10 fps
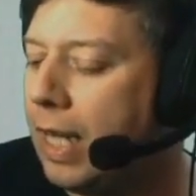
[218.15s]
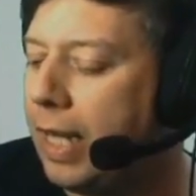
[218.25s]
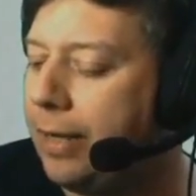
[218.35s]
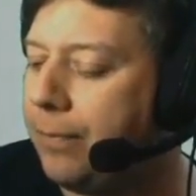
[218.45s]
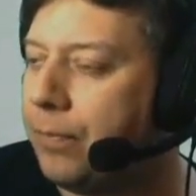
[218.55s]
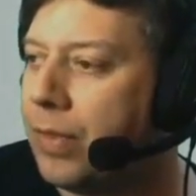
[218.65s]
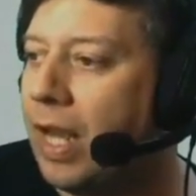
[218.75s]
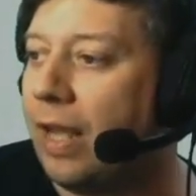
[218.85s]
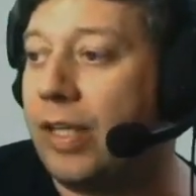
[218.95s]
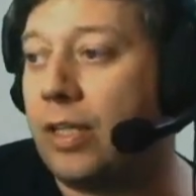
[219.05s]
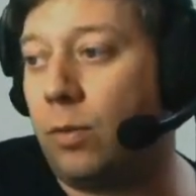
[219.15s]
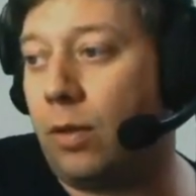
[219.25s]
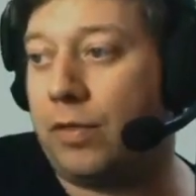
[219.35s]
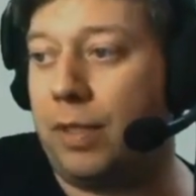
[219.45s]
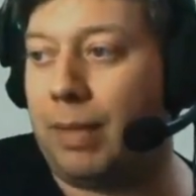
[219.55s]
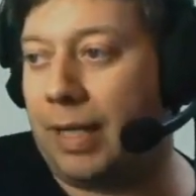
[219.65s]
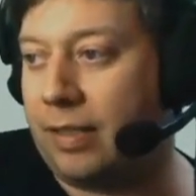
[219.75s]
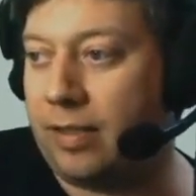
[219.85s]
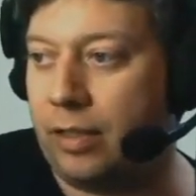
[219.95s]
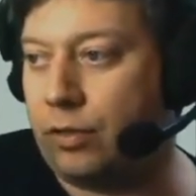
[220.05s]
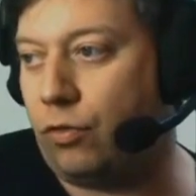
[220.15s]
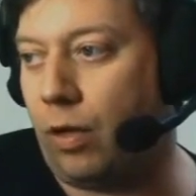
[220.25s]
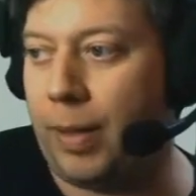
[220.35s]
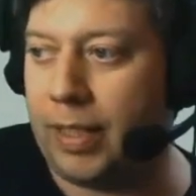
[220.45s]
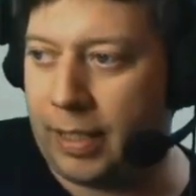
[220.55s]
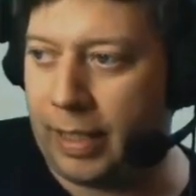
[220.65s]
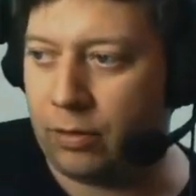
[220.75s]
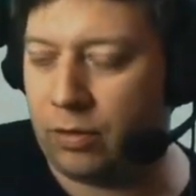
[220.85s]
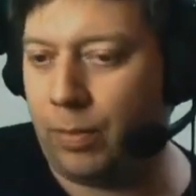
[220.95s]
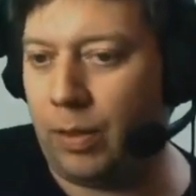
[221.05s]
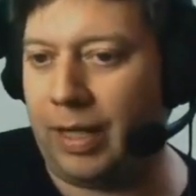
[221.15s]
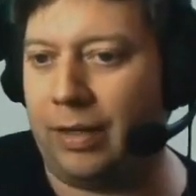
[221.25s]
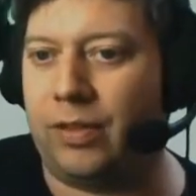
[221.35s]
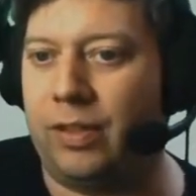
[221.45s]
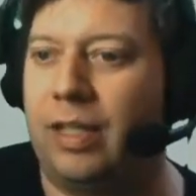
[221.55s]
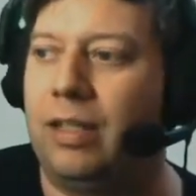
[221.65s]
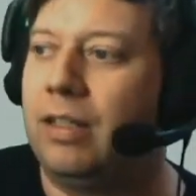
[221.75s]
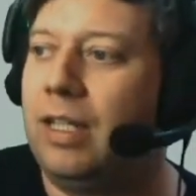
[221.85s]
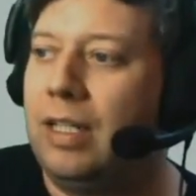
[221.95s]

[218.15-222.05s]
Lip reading: And these will obviously magnetize, drop in and out, pull out. So they'll